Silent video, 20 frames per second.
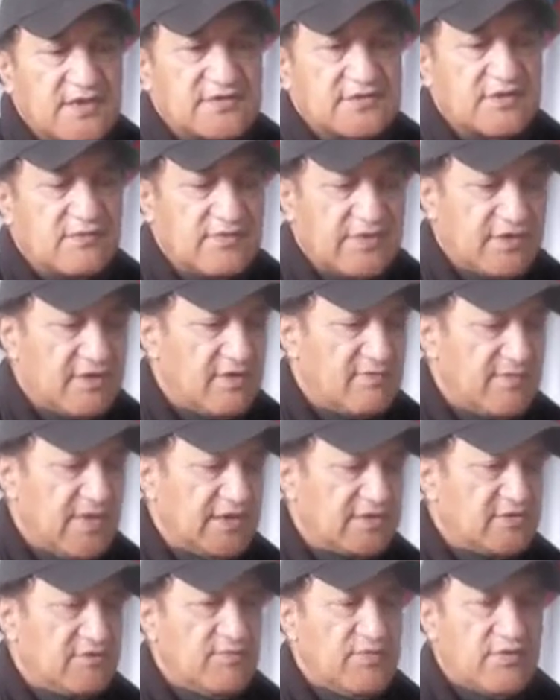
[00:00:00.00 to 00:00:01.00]
so we're going
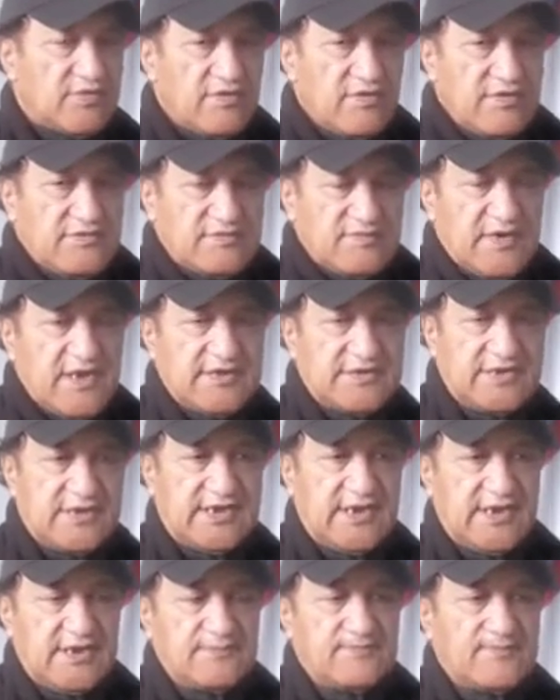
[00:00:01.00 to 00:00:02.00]
back to Portoho's place
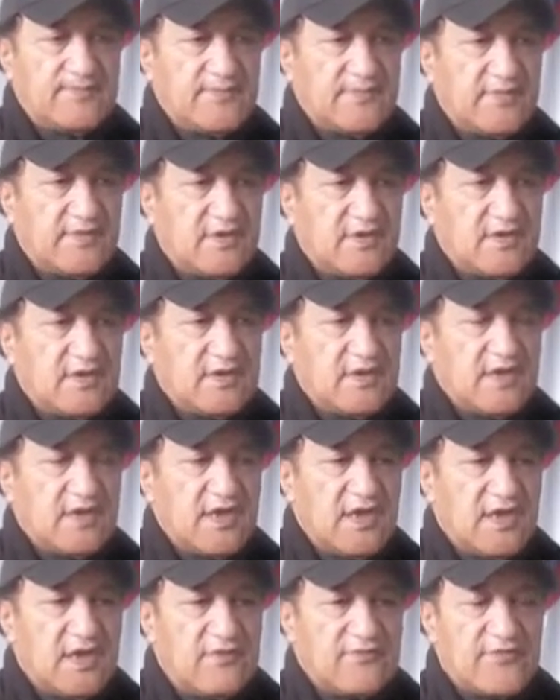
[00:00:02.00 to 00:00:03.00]
again
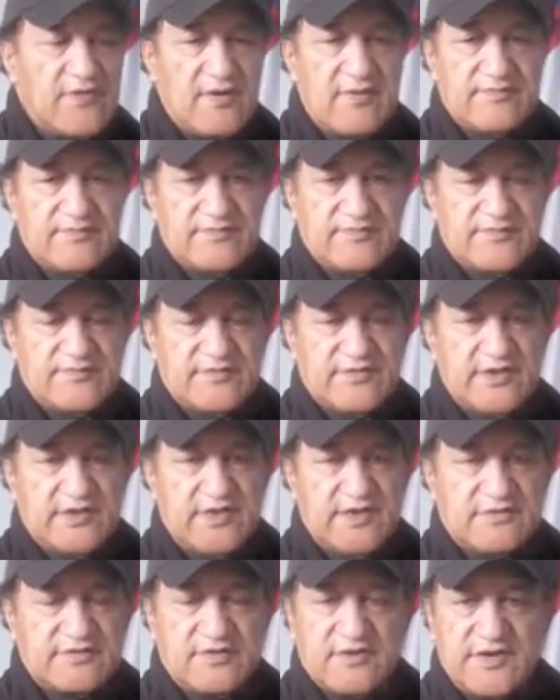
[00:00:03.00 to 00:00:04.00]
uh, from
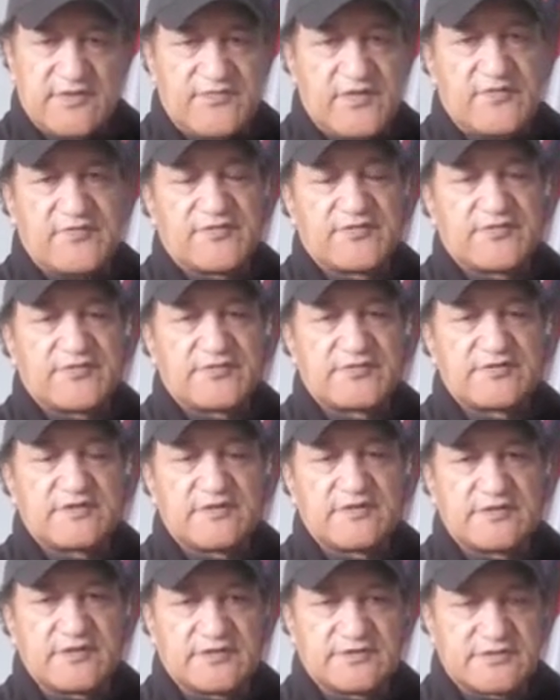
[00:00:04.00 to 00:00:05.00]
the 25th to
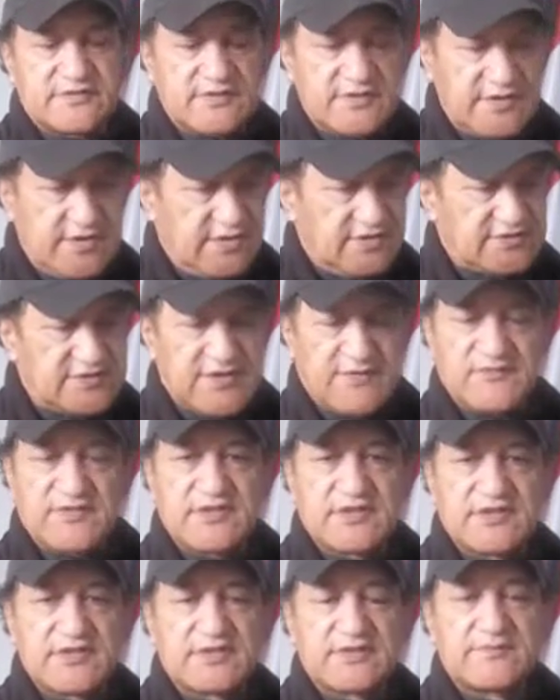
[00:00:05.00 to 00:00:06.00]
the
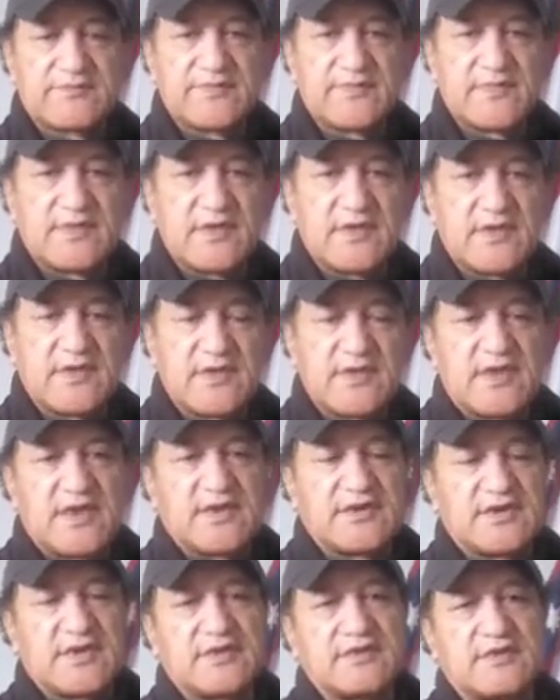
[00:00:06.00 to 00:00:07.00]
27th
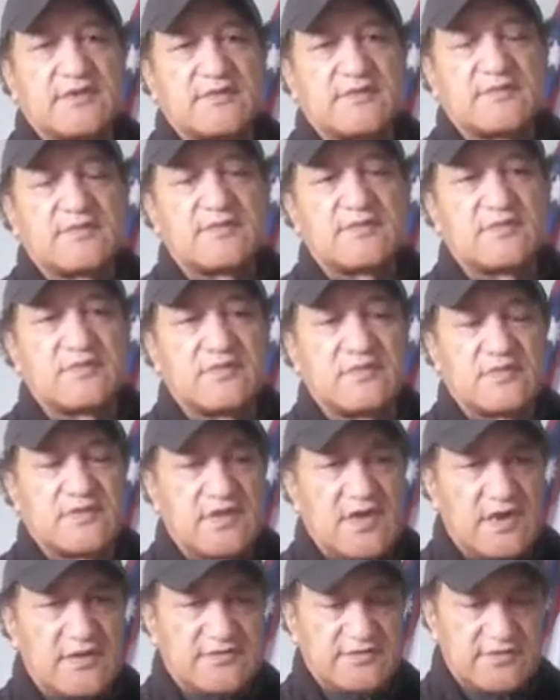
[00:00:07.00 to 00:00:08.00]
and then
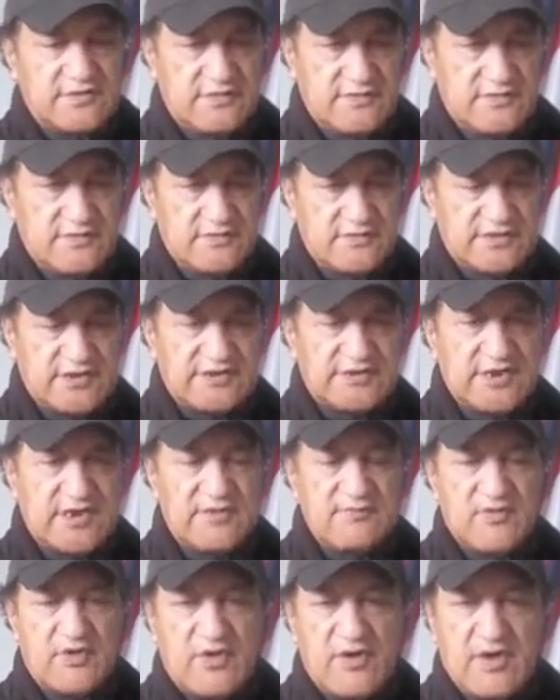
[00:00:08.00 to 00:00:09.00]
go to Te Tii
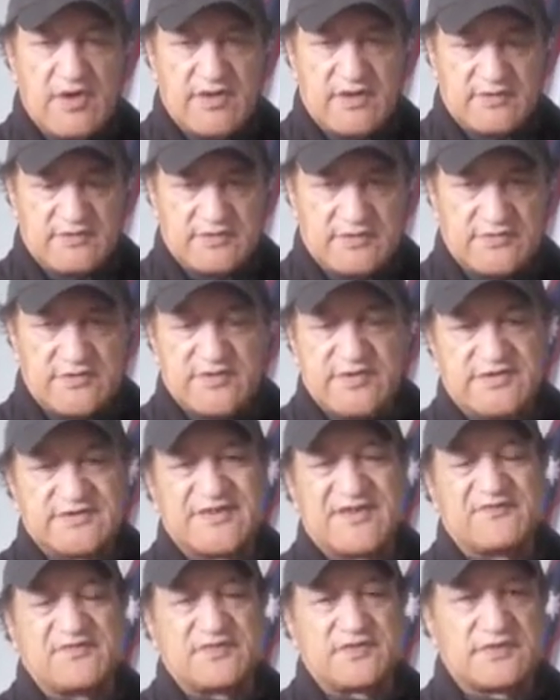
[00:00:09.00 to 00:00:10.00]
Marae on the
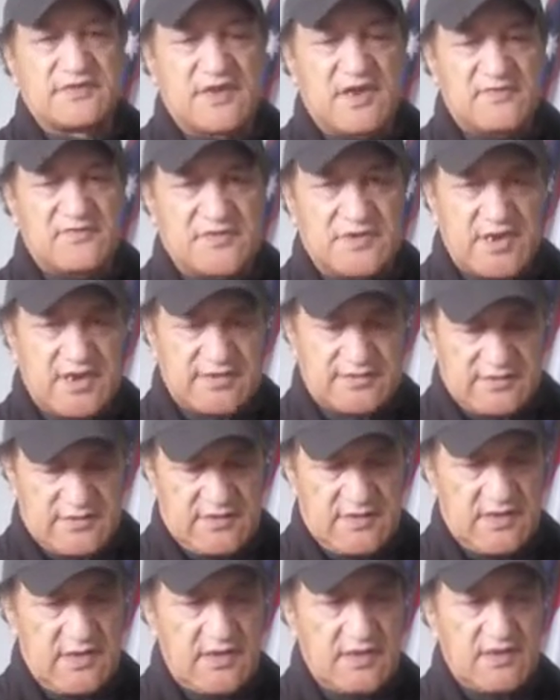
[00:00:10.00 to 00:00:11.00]
27th overnight
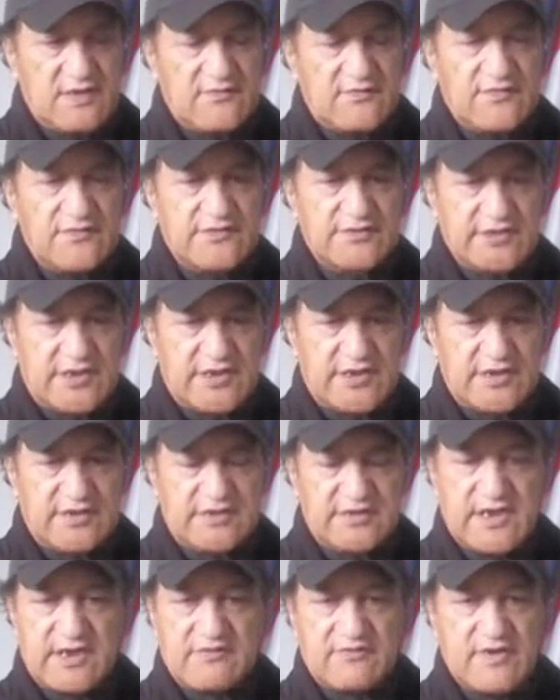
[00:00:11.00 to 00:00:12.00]
for the
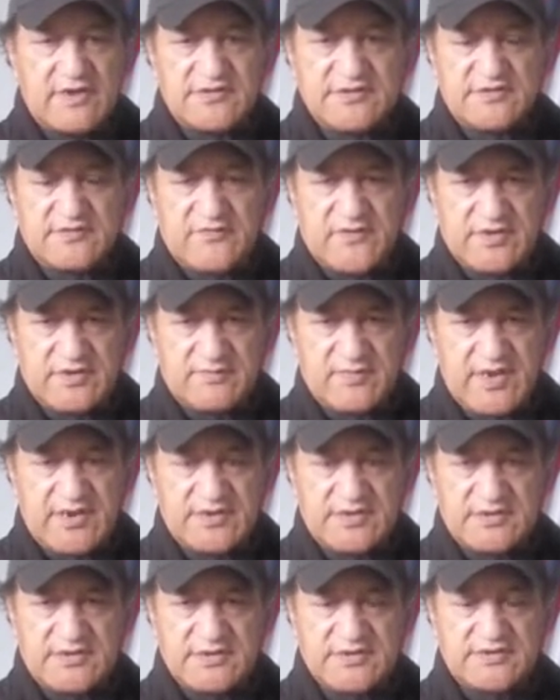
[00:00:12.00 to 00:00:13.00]
Declaration of
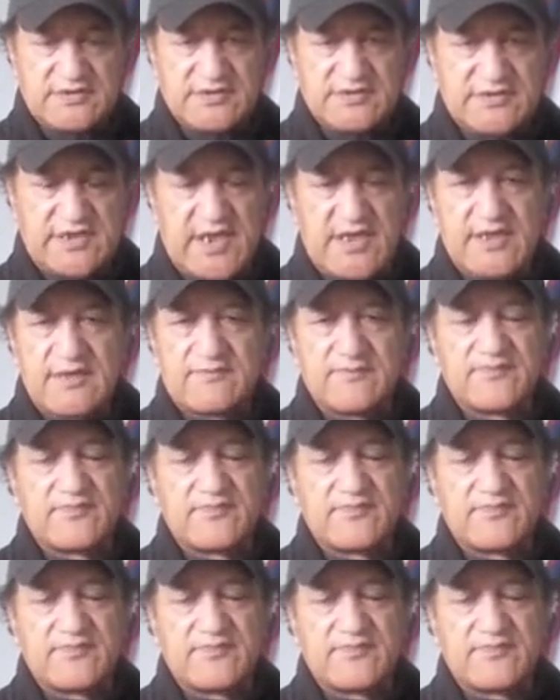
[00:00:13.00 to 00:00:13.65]
Independence Day